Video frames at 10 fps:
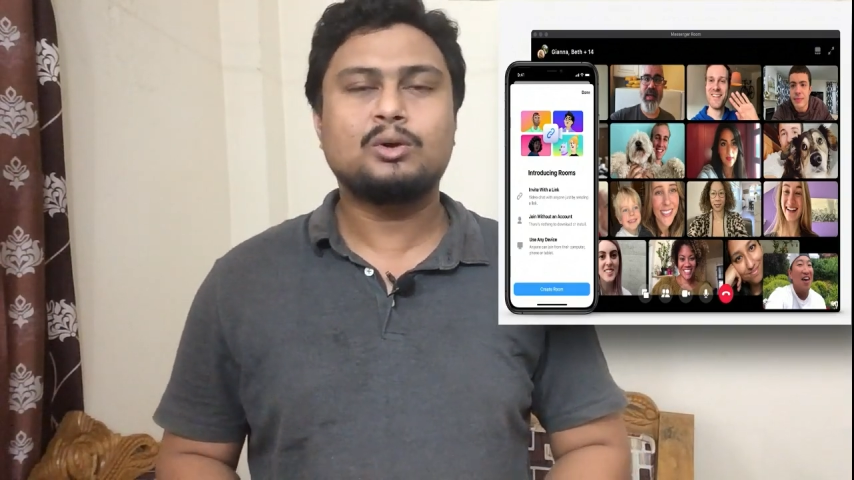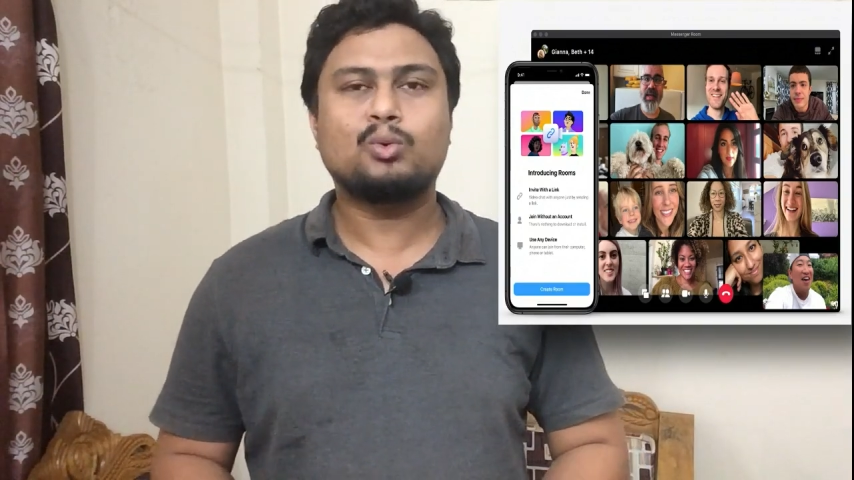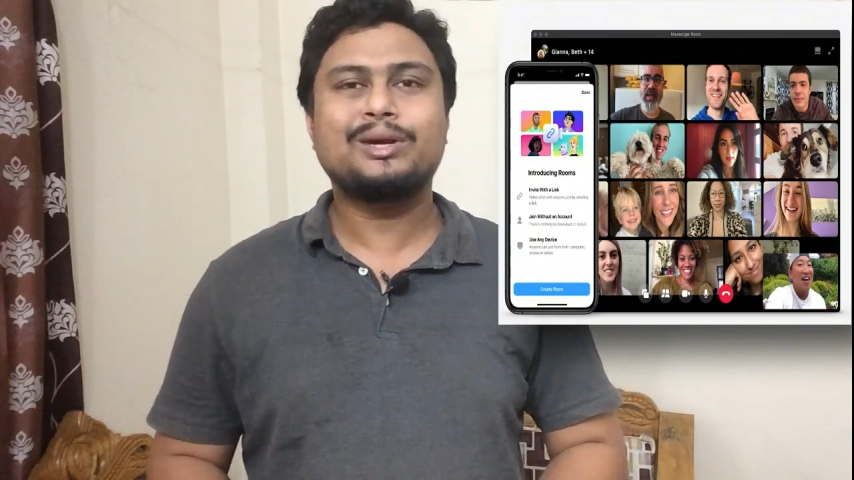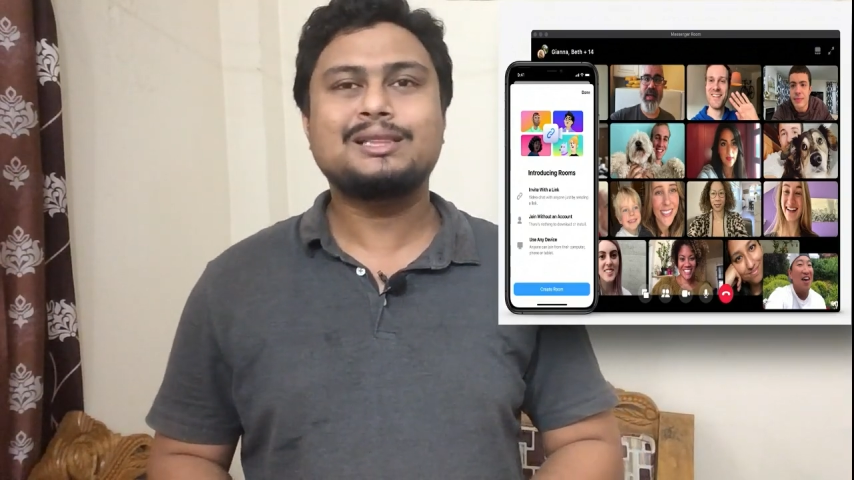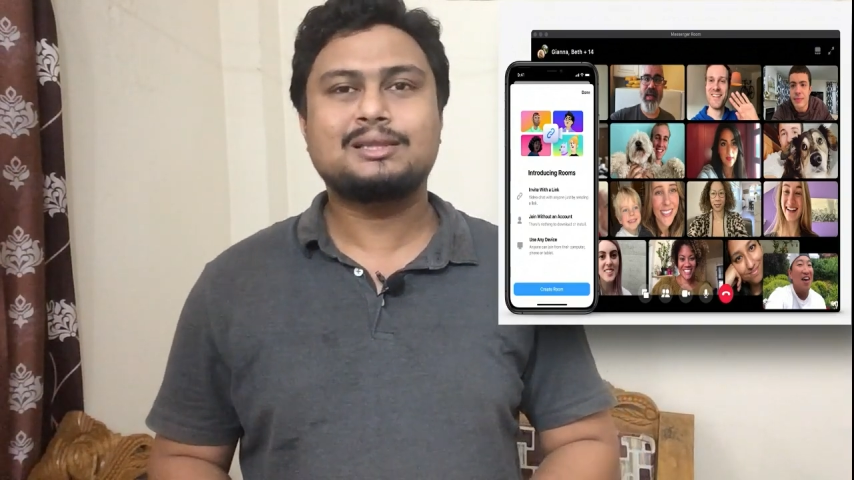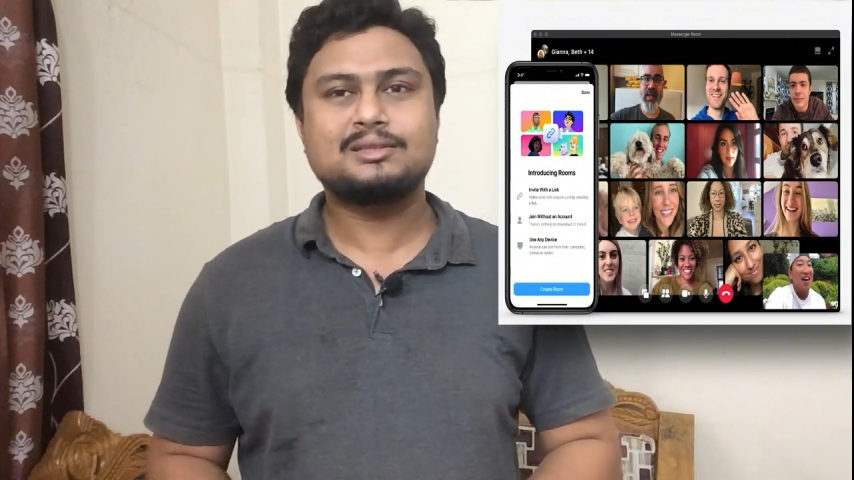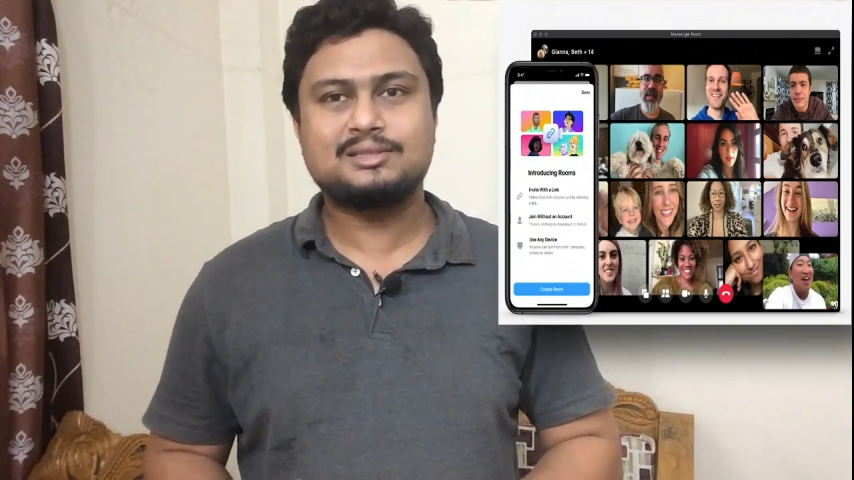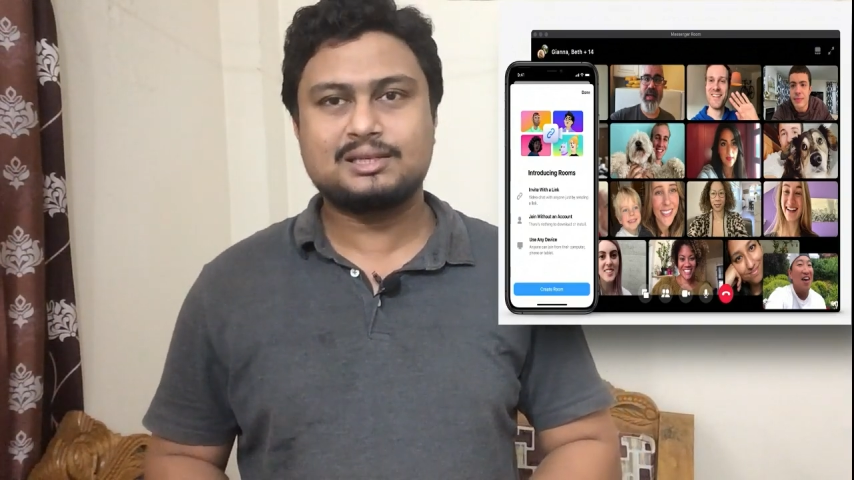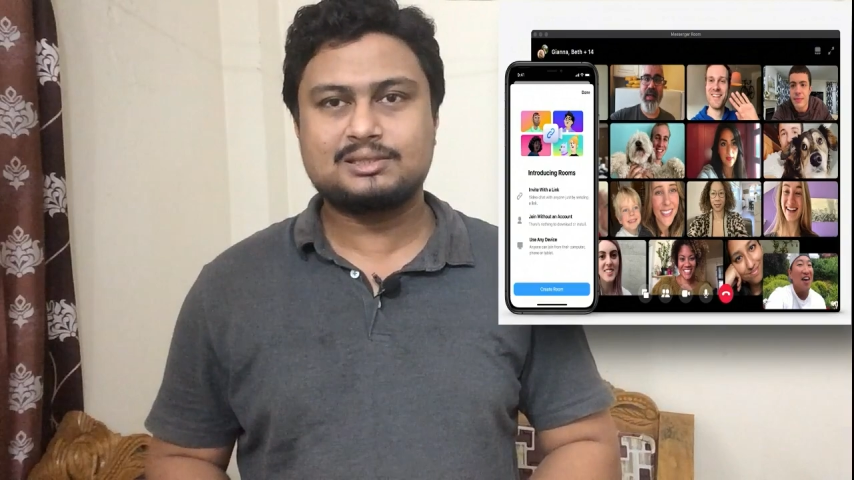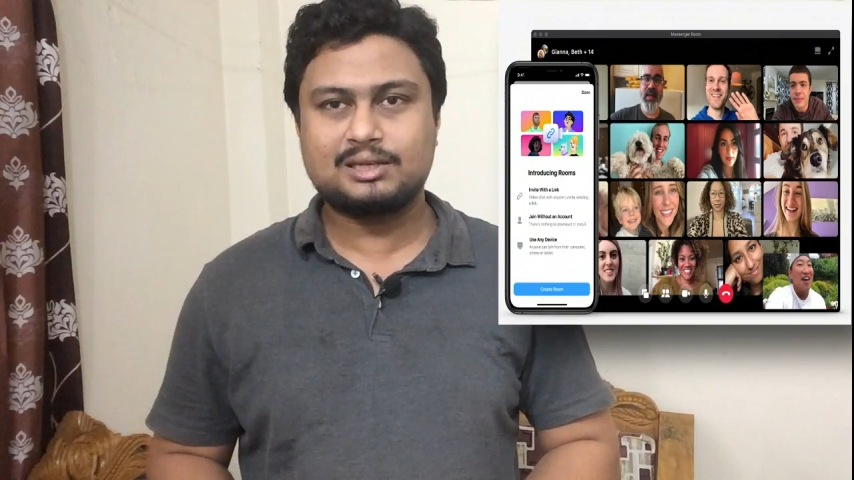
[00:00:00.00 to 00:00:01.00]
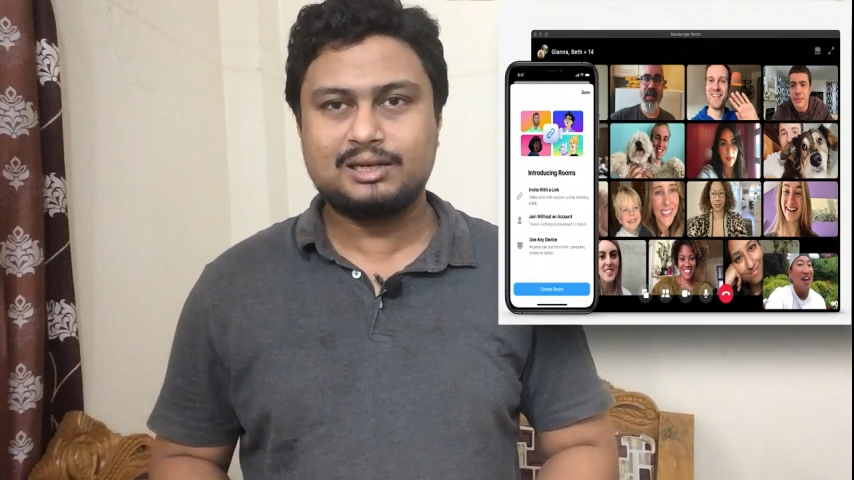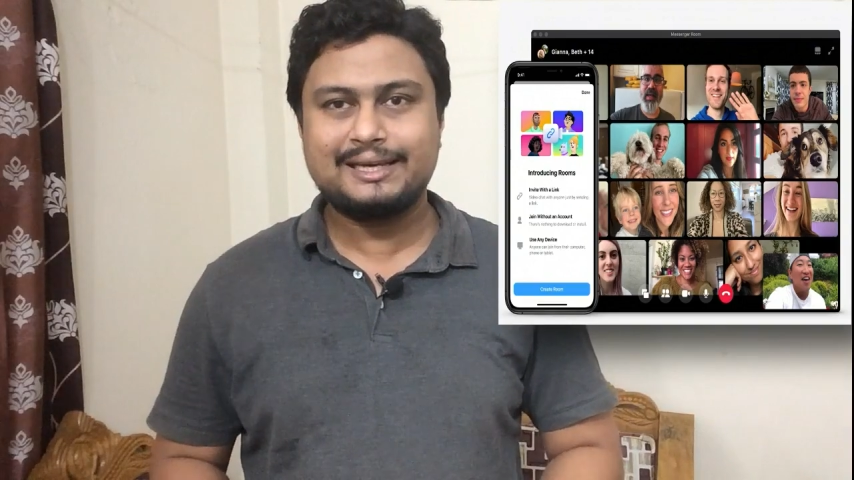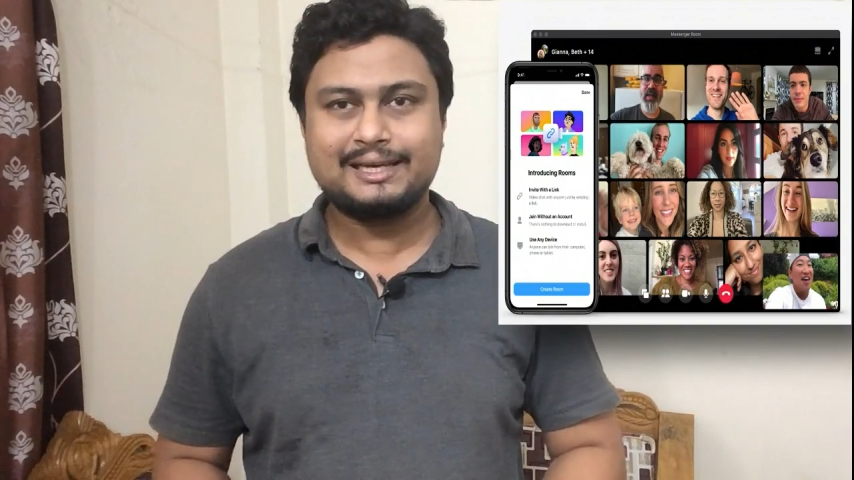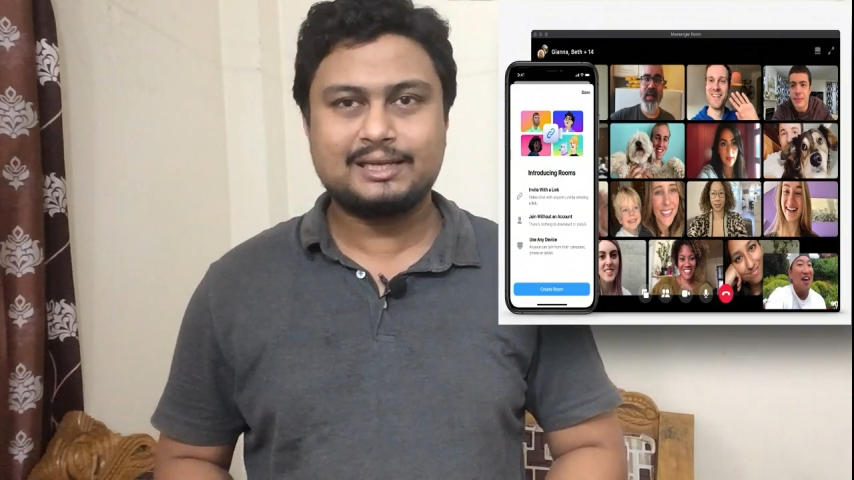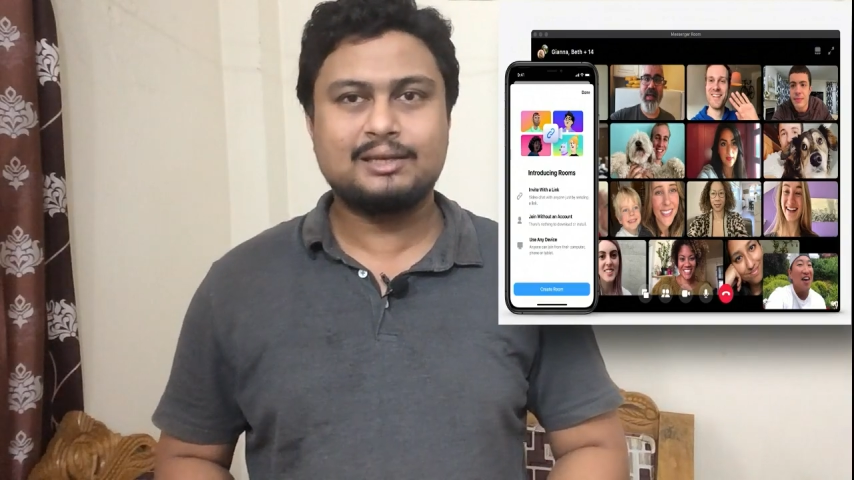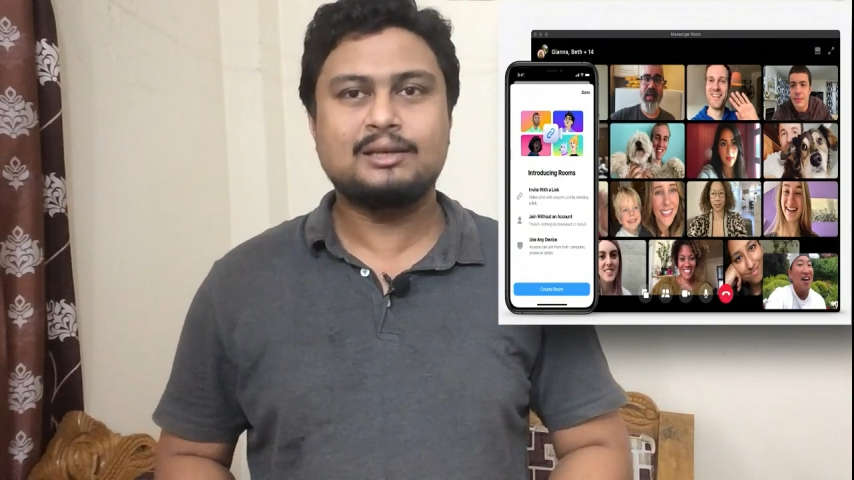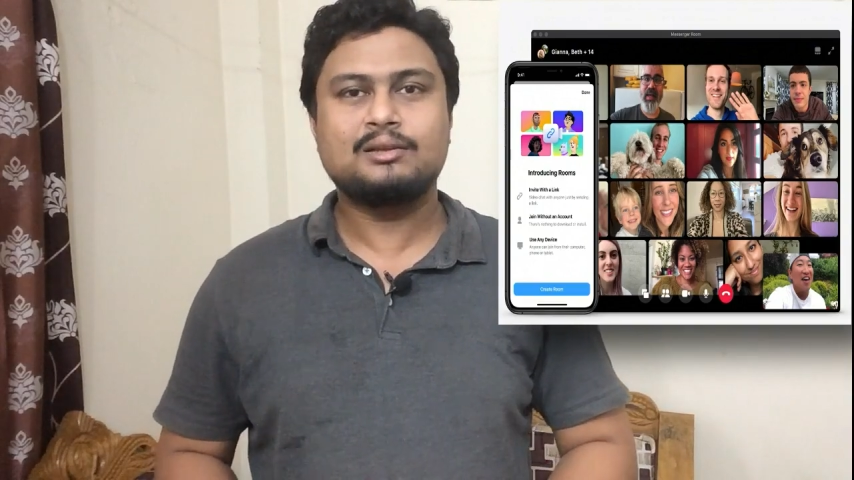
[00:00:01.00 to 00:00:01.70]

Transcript: with just a link.